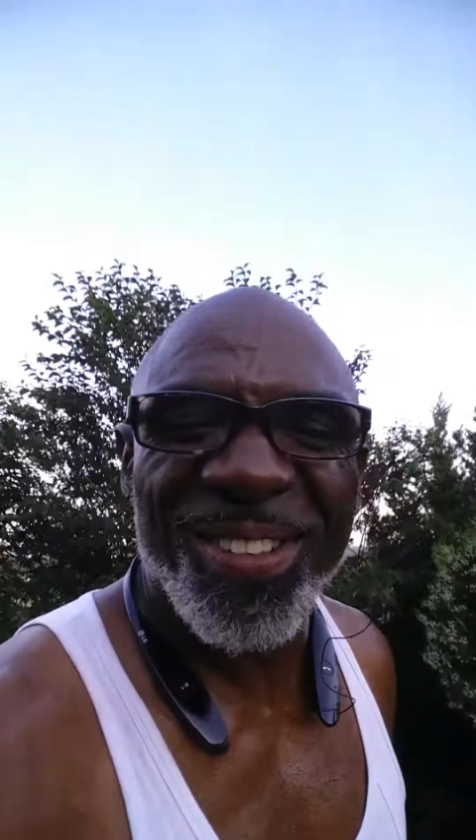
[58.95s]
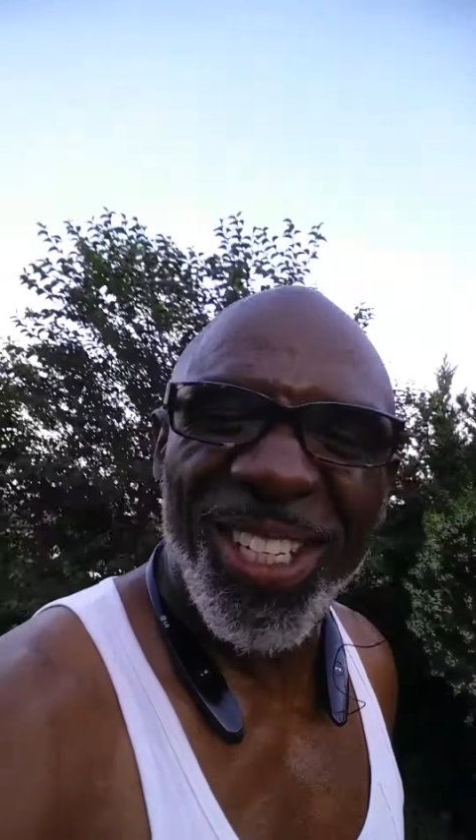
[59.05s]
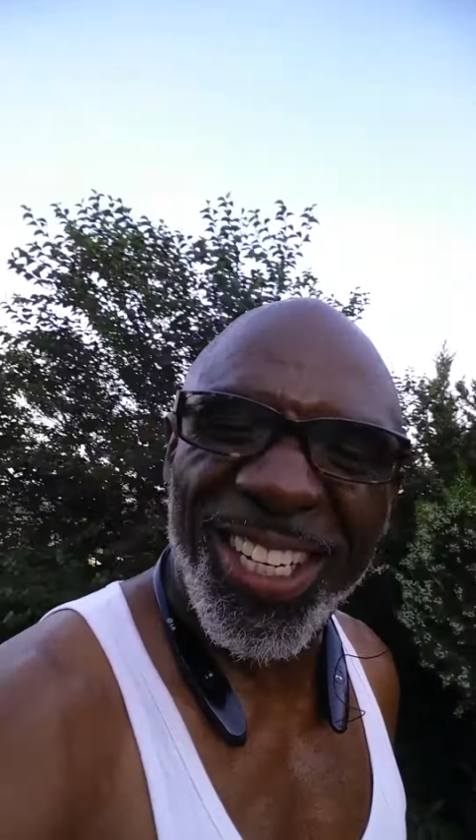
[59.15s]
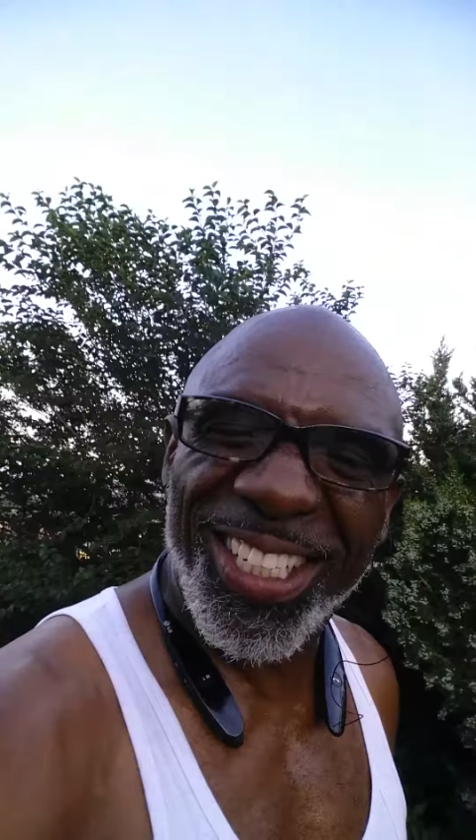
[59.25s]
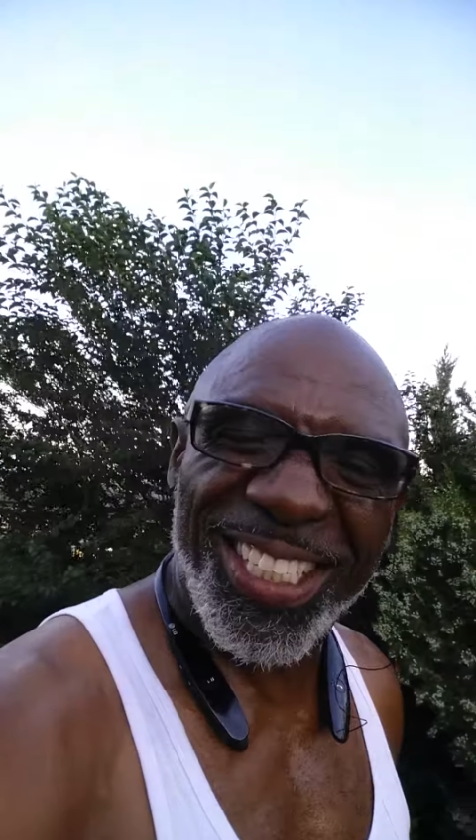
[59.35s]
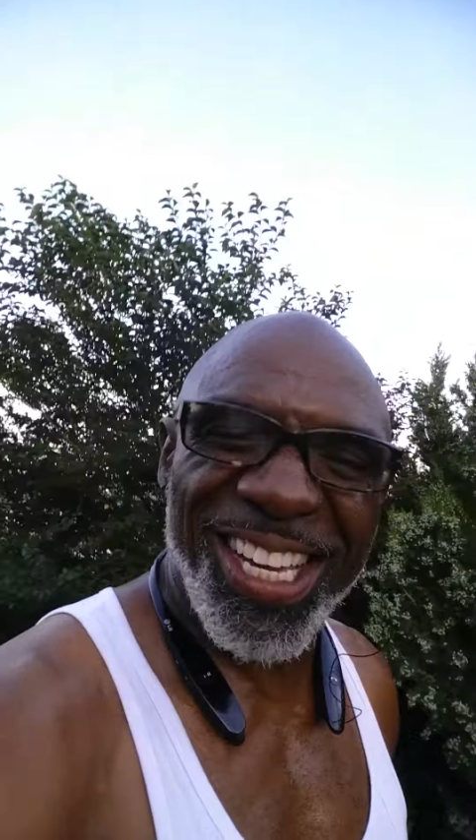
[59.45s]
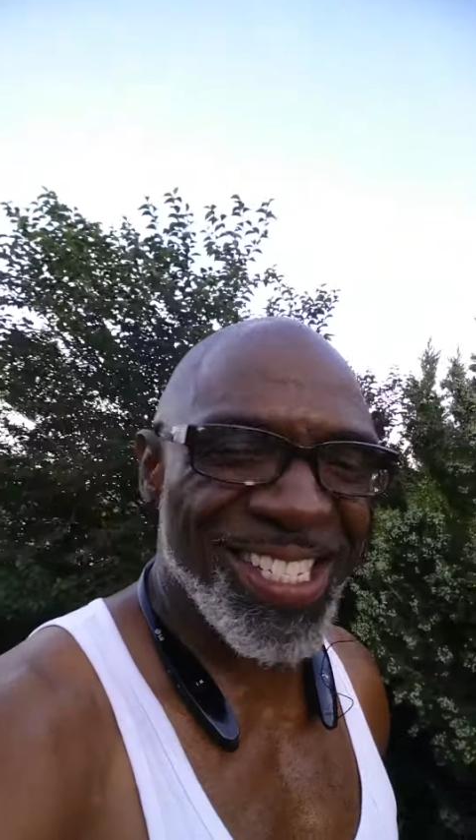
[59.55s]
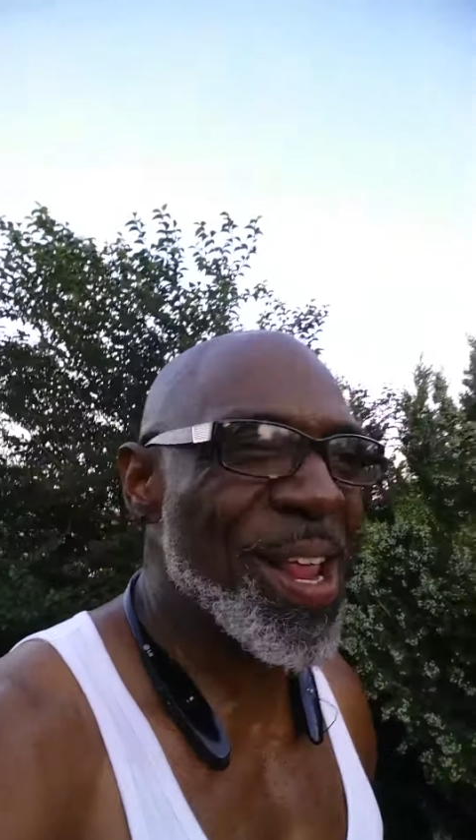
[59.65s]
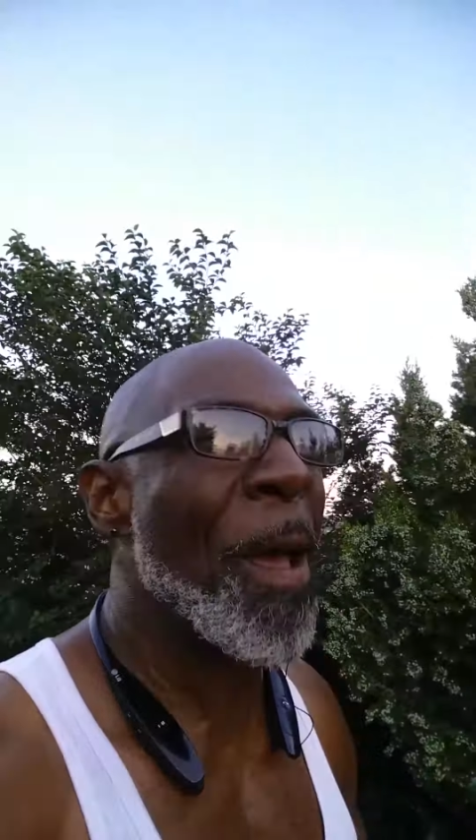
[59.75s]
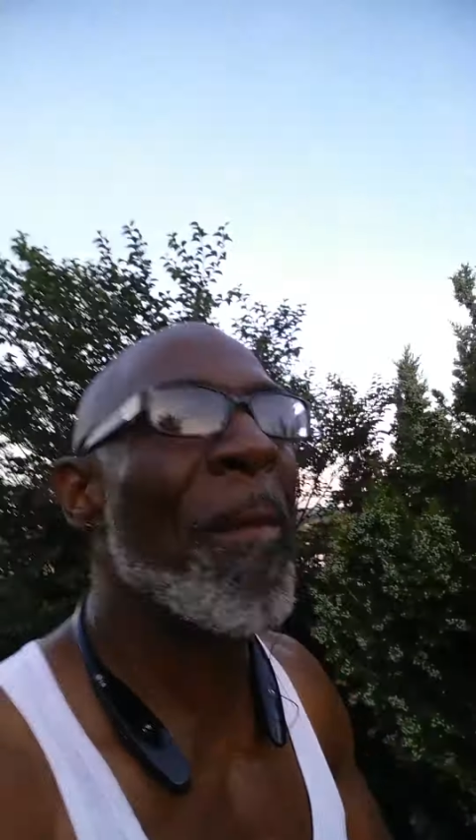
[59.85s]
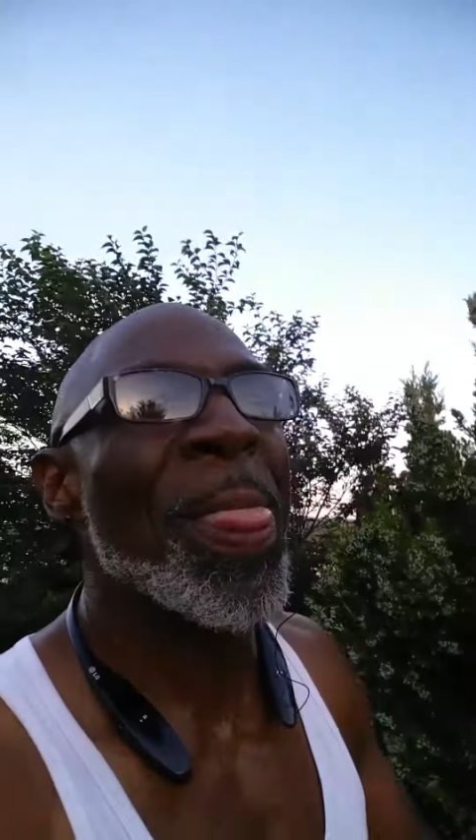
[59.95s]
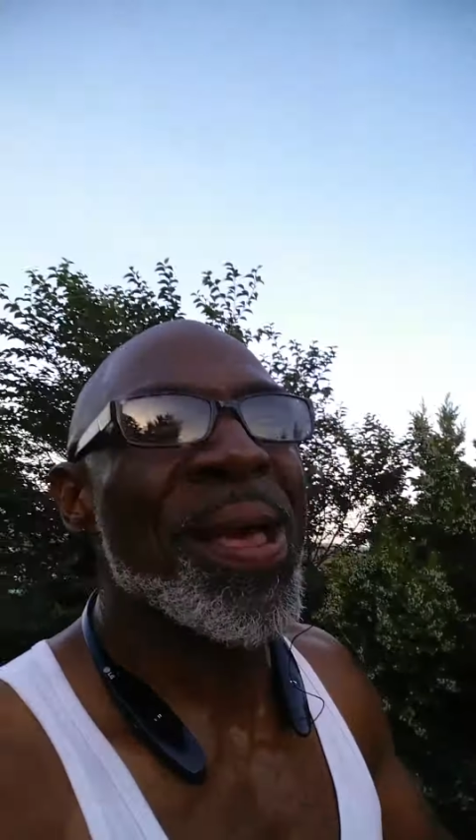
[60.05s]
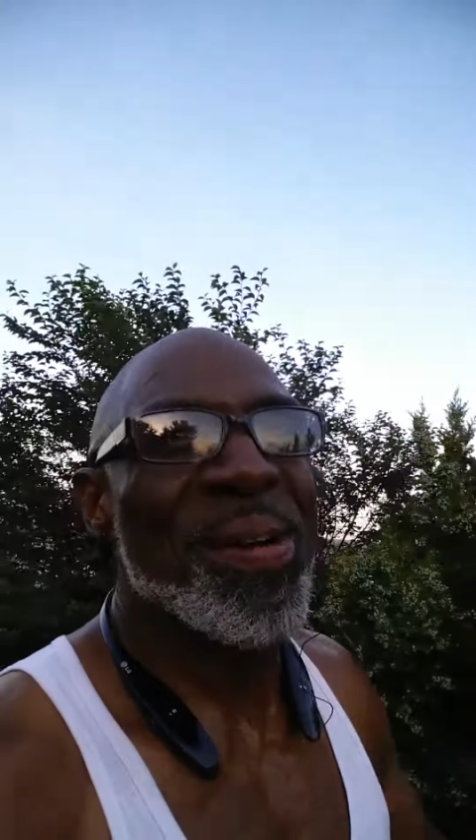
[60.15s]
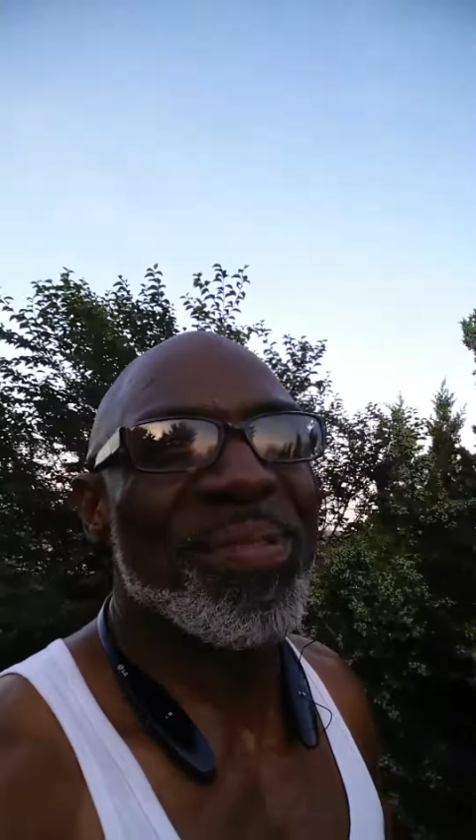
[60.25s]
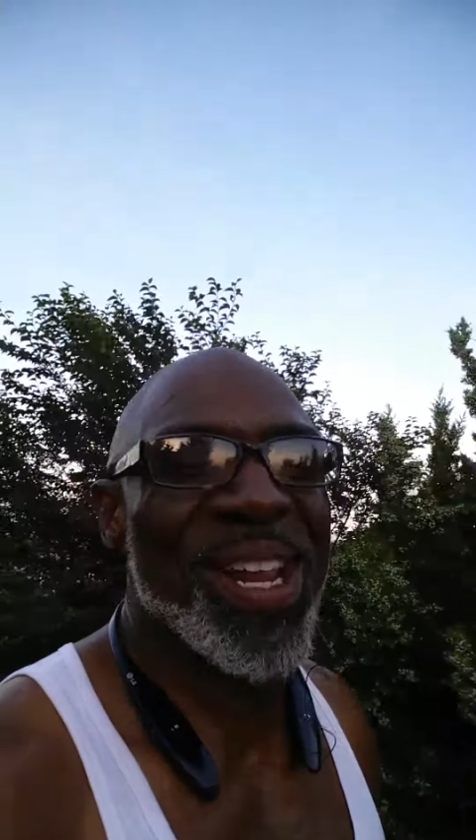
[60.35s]
even look good, does it?
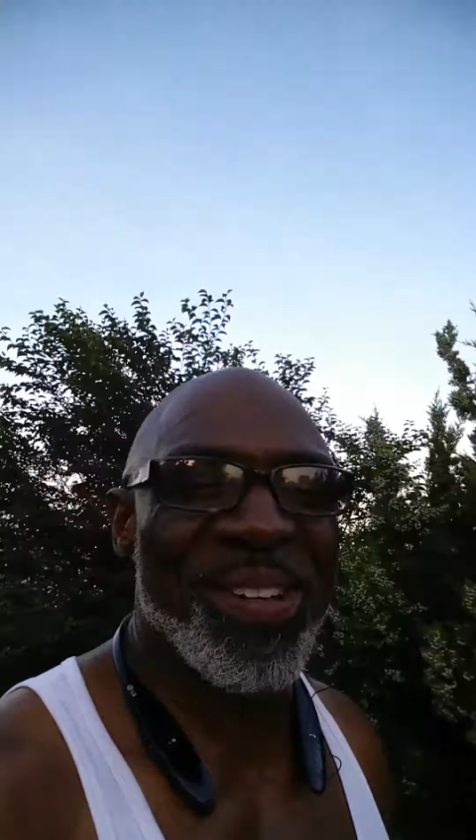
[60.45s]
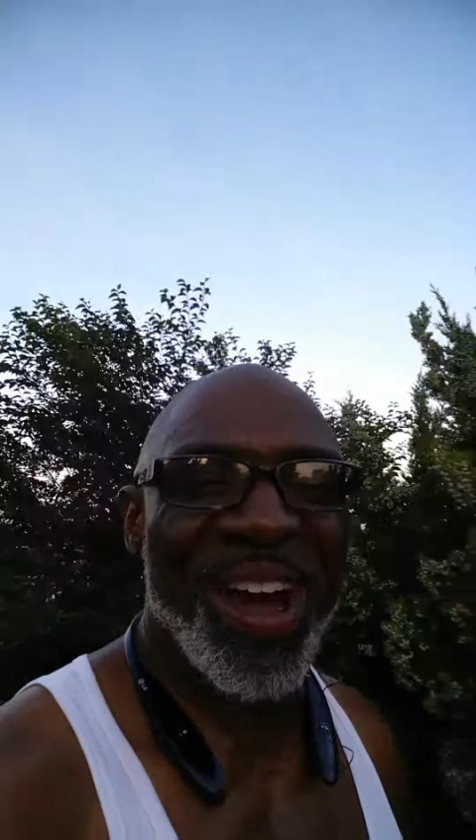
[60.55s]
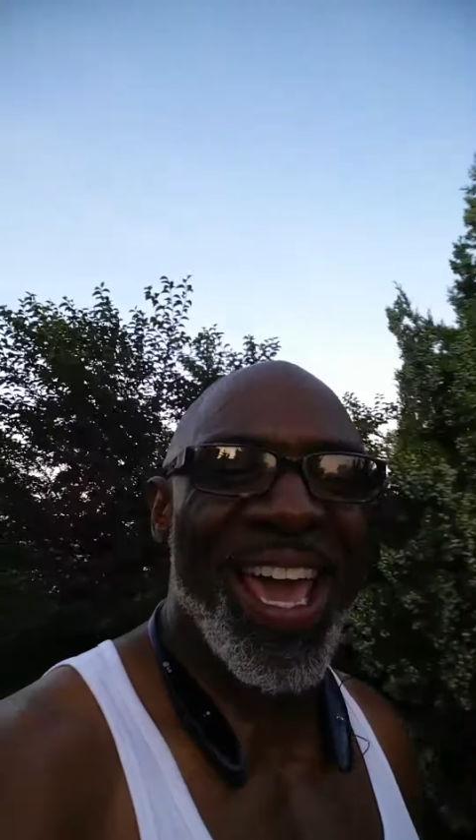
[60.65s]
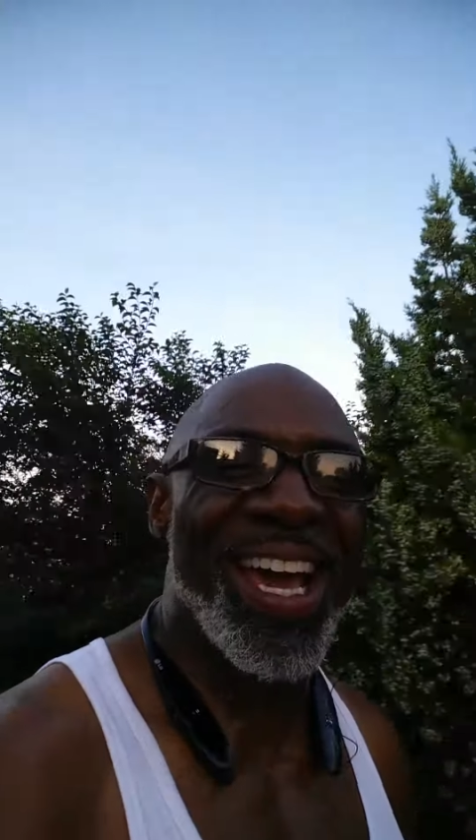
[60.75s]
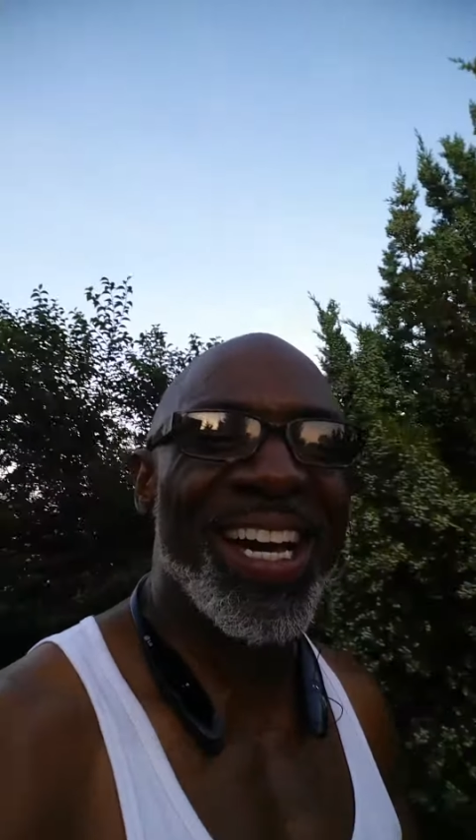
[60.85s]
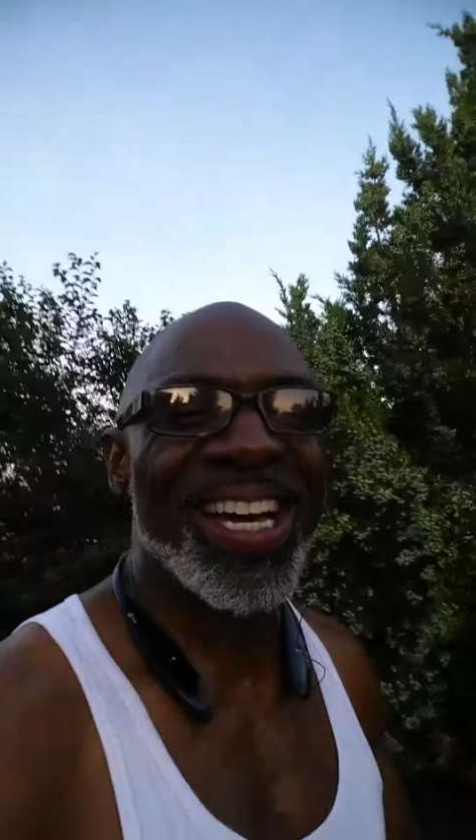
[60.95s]
But anyway,